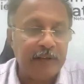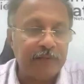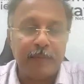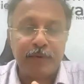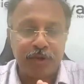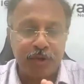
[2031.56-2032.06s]
The
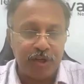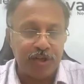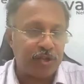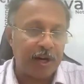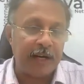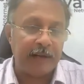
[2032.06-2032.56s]
information
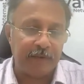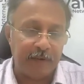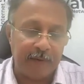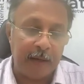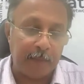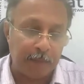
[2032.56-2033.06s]
is shared
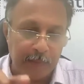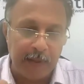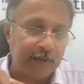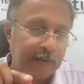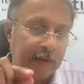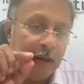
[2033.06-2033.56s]
everywhere.
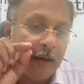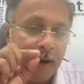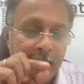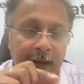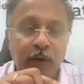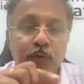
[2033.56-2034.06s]
Plus,
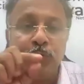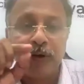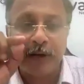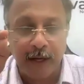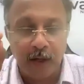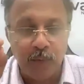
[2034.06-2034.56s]
I
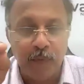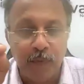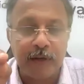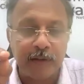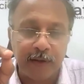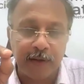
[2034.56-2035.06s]
could
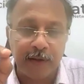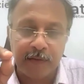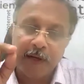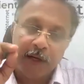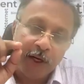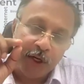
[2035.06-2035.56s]
convert this
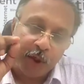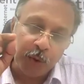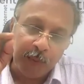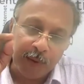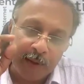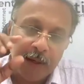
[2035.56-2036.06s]

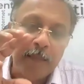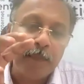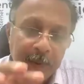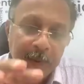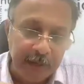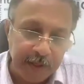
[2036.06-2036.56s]
into a
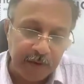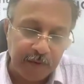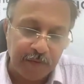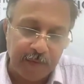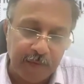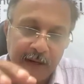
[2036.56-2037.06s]

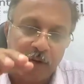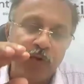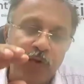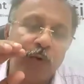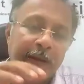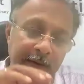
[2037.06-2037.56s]
PDF file
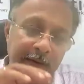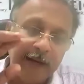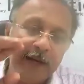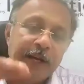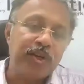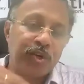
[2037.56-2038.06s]
so I can
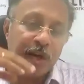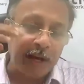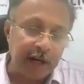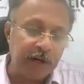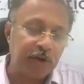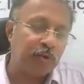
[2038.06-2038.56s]

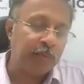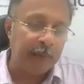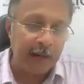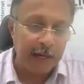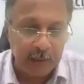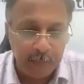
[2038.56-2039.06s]
share it to
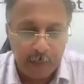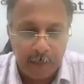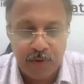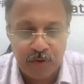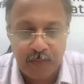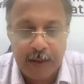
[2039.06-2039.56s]
my other
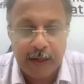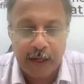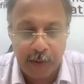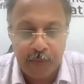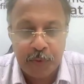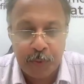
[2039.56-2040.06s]
members of my
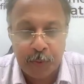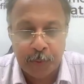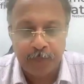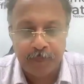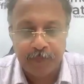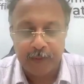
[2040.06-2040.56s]
club
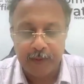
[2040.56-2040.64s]
too.